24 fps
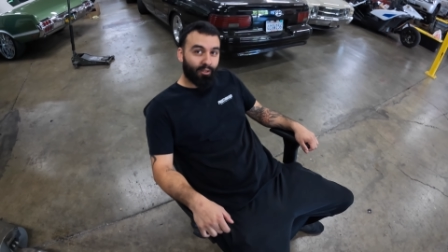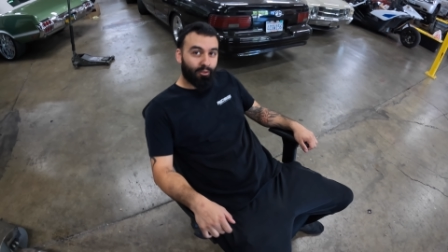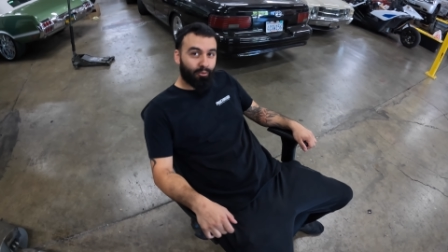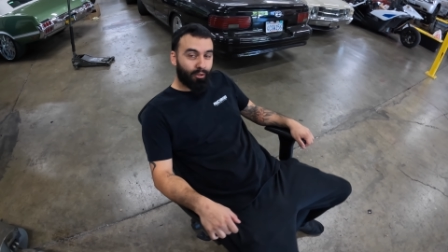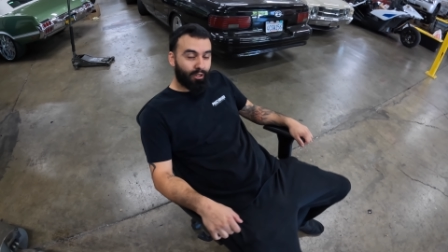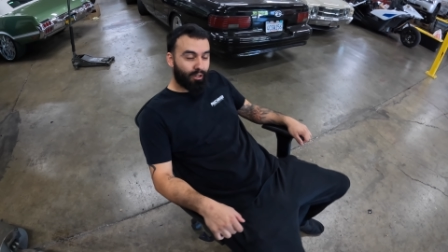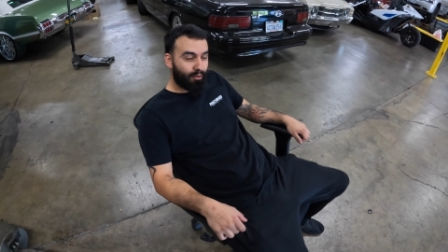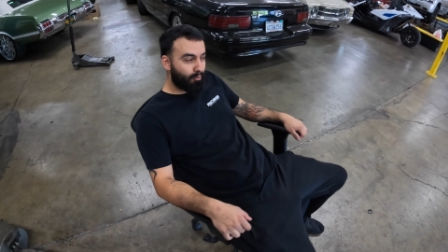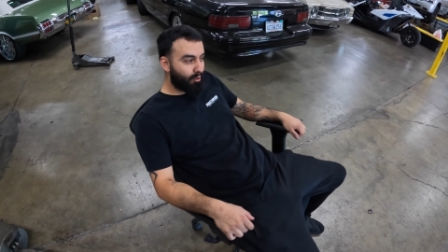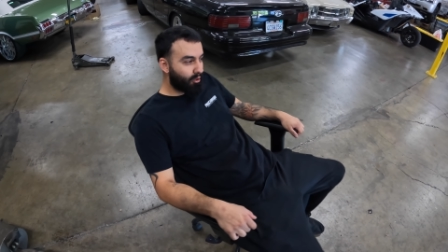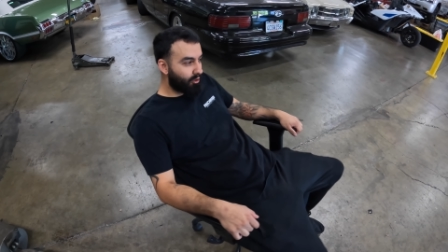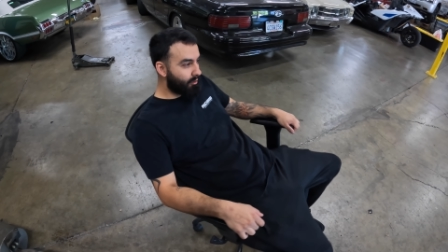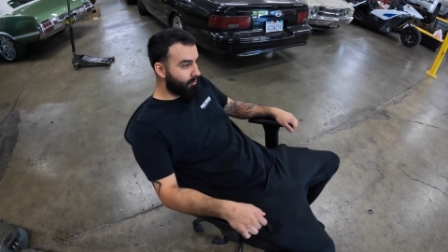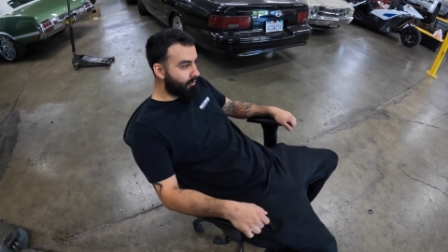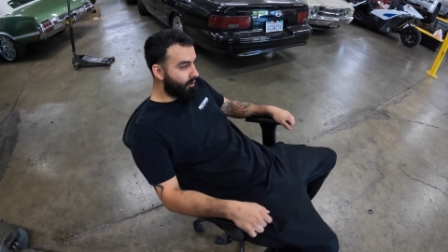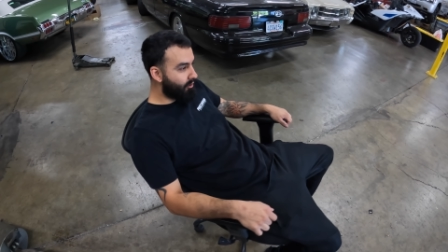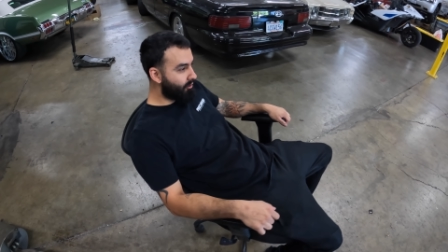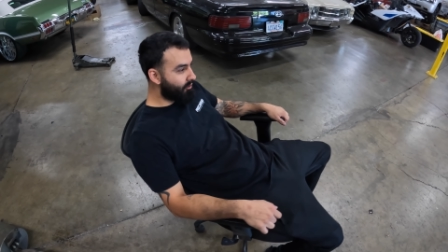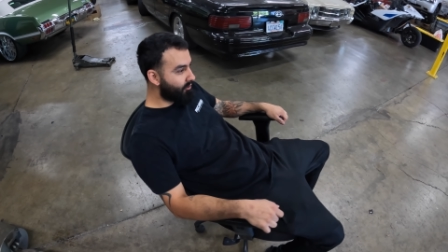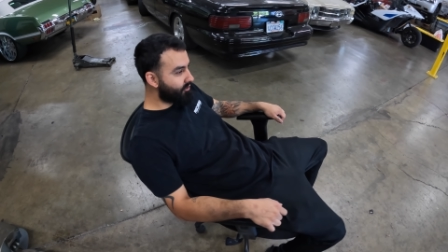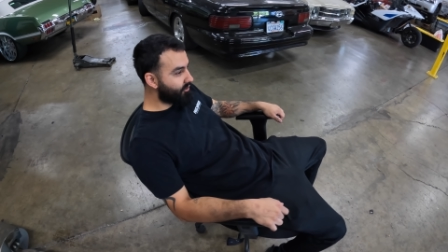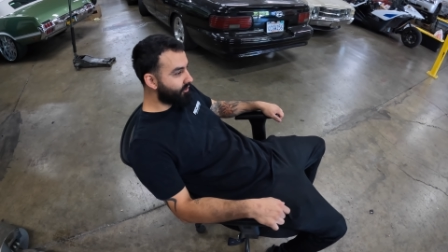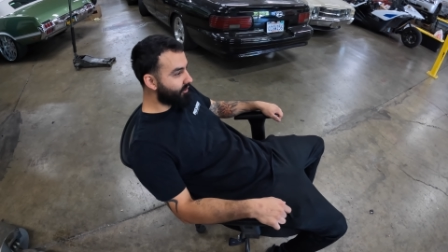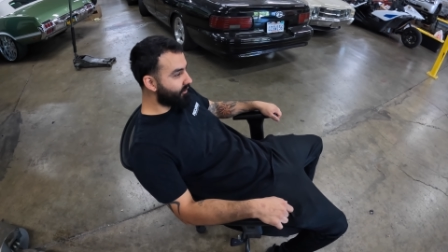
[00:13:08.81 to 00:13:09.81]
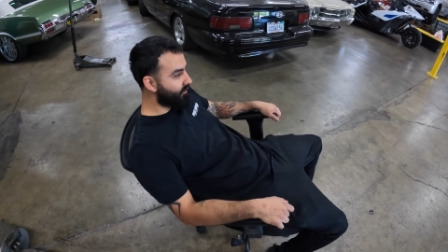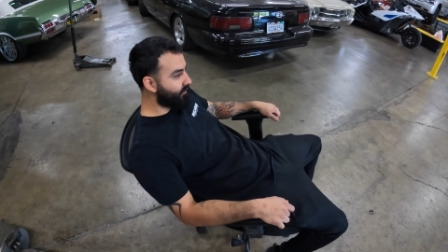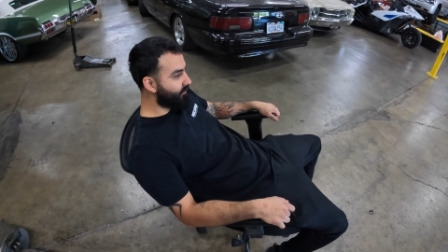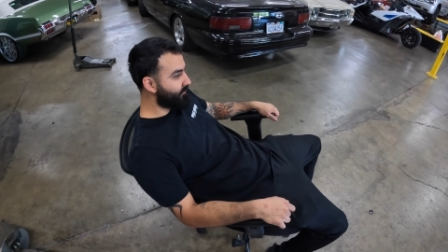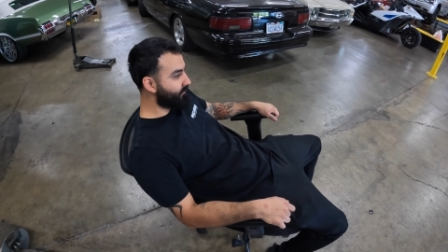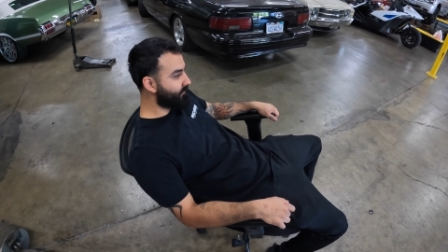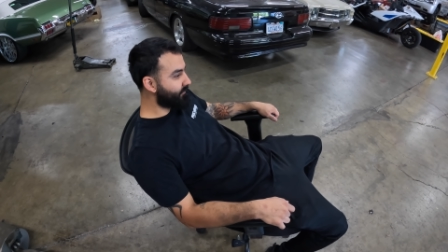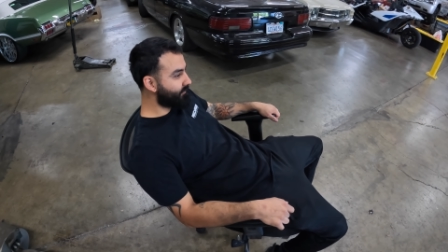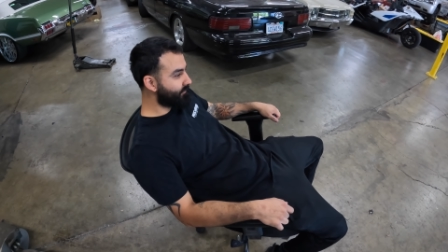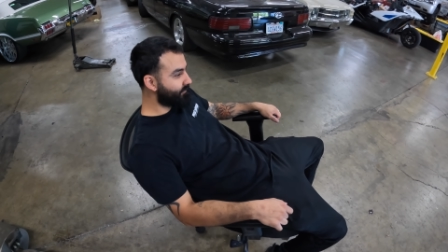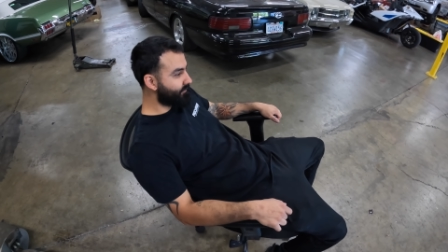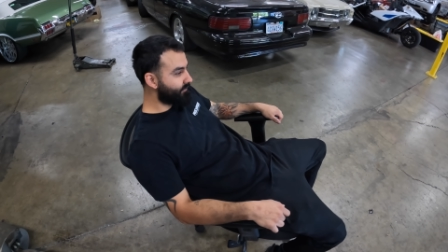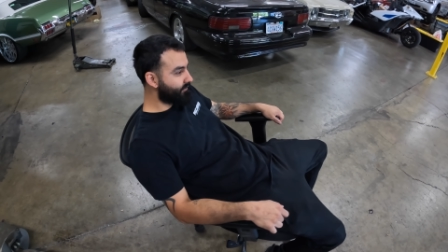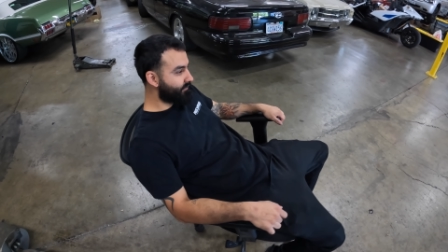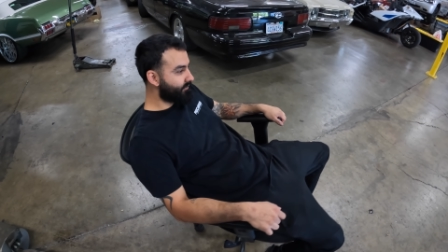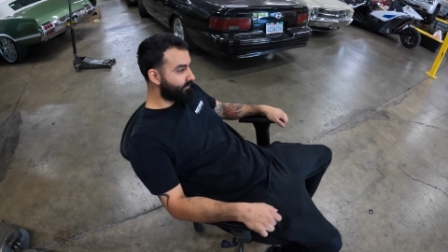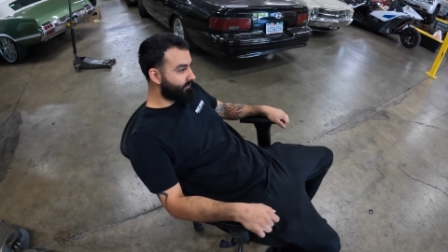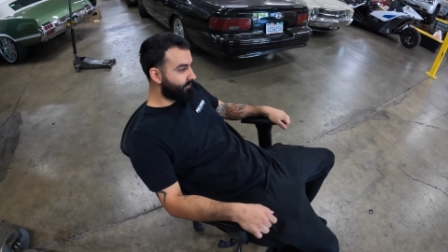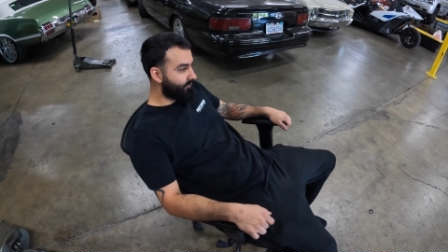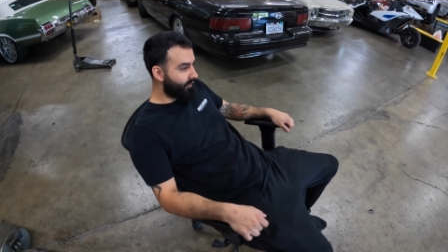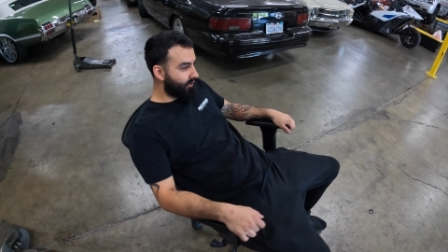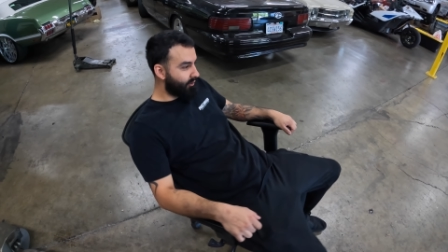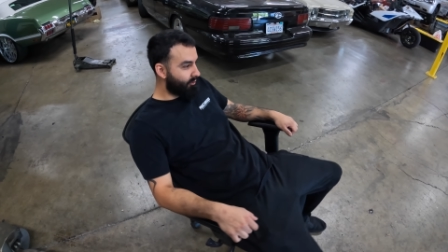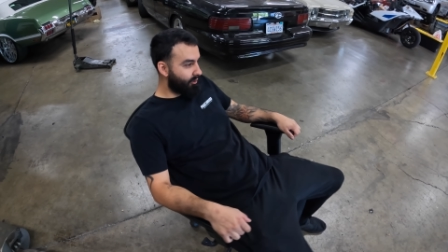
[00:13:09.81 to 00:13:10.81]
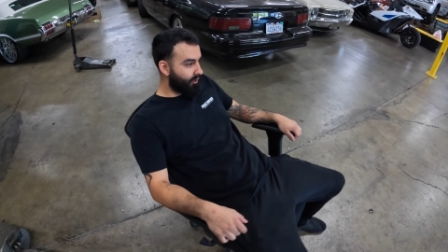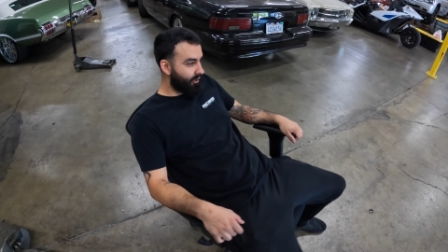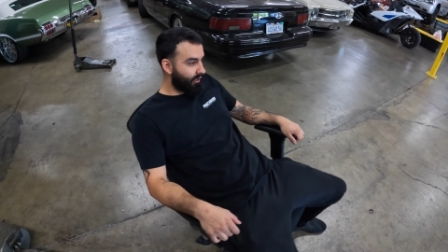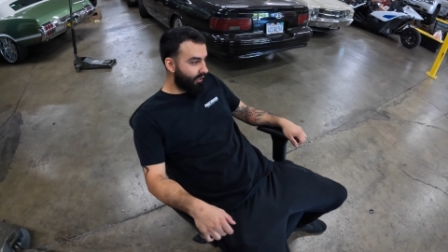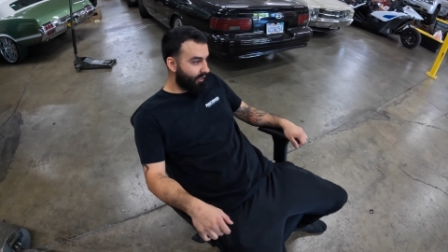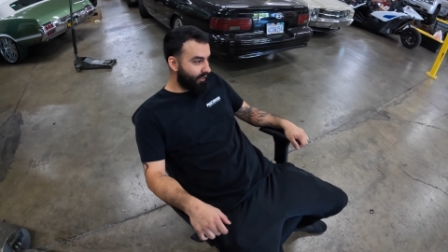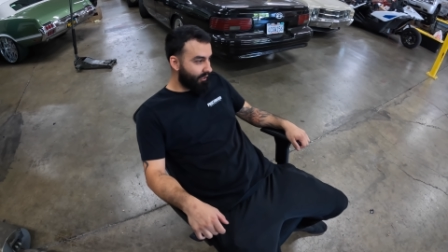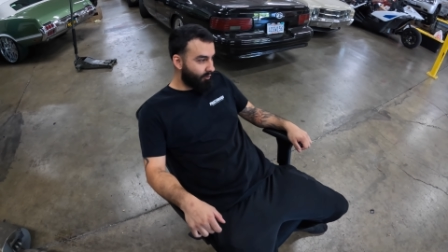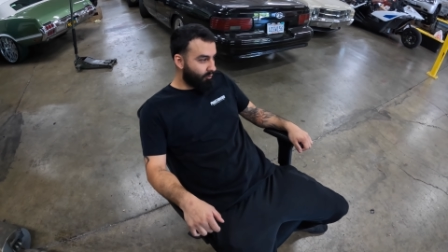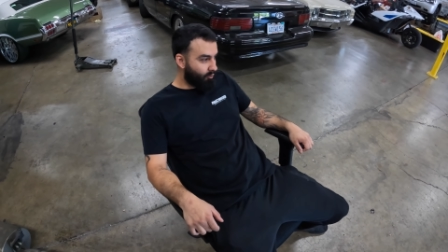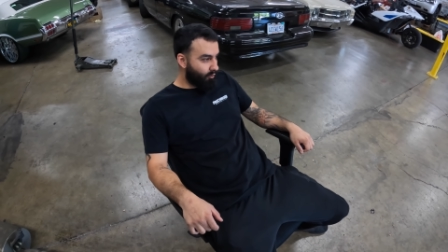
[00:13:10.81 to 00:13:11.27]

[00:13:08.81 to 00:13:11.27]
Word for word: We didn't build the motor, so we're letting